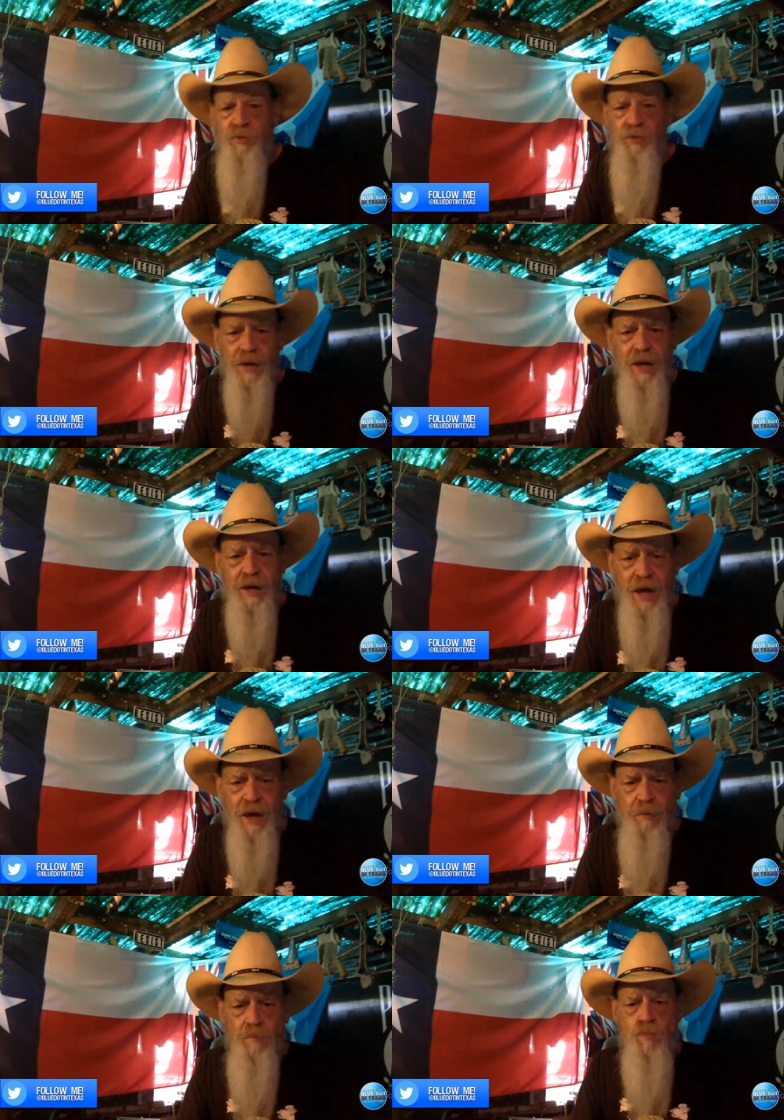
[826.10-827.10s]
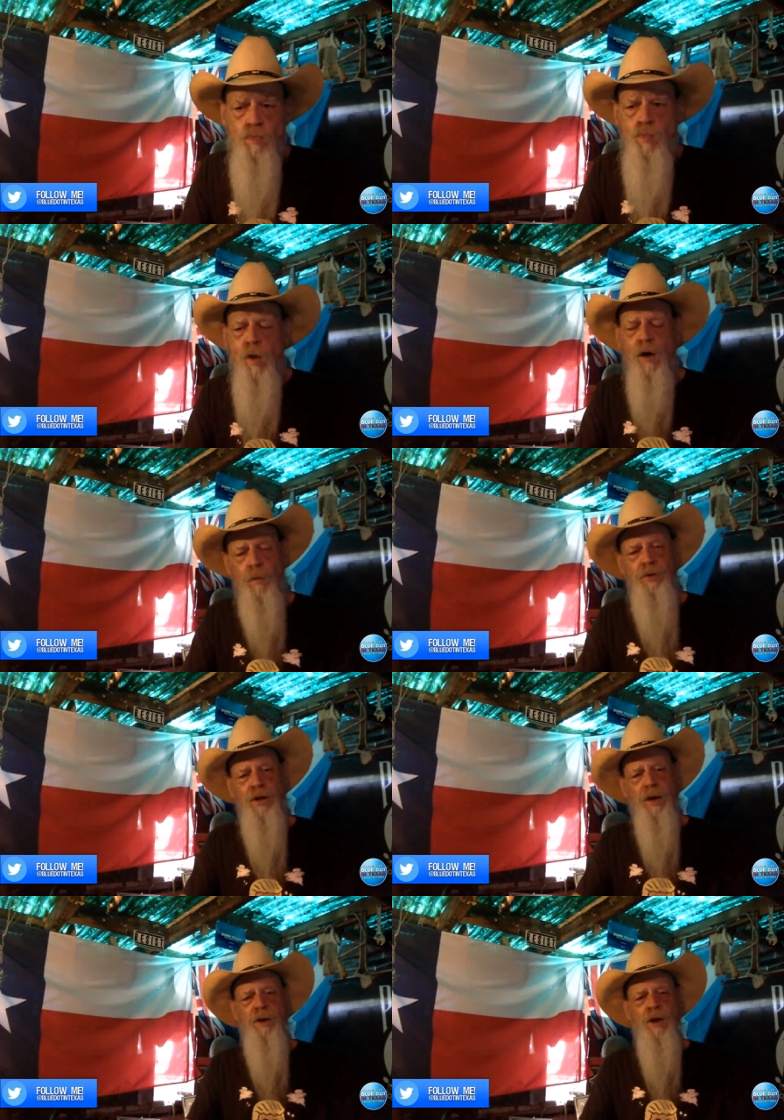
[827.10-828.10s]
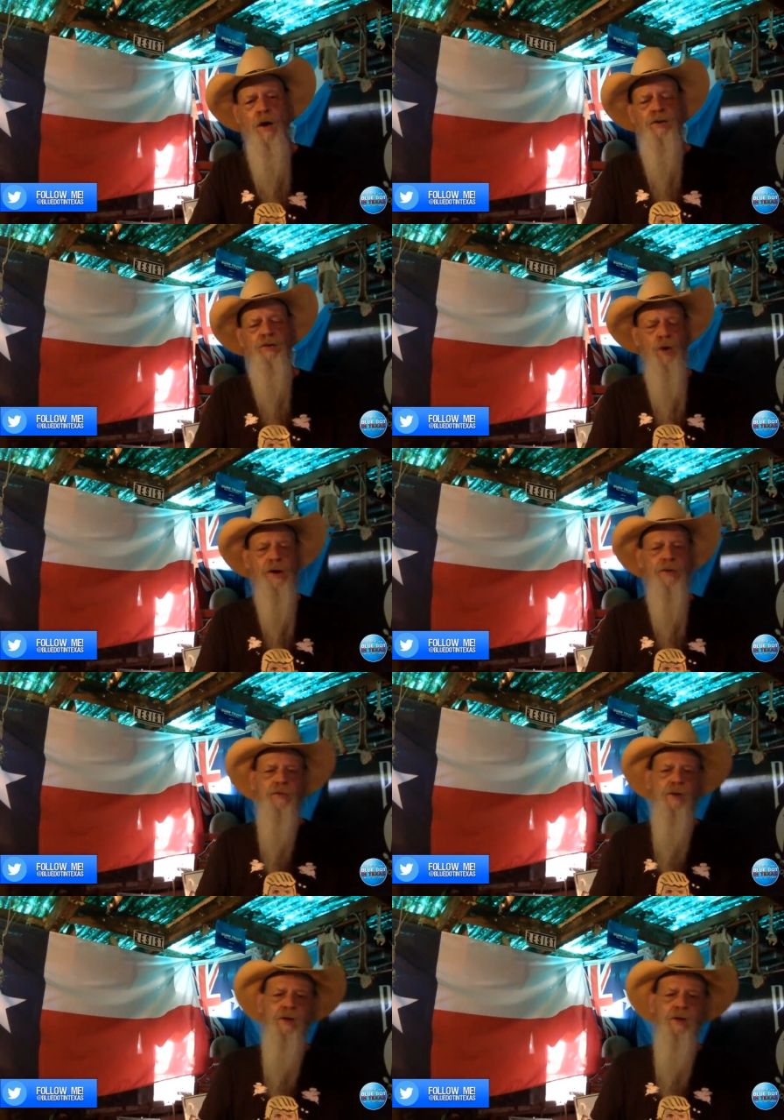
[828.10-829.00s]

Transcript: Sunday night. I hope you come along to join us.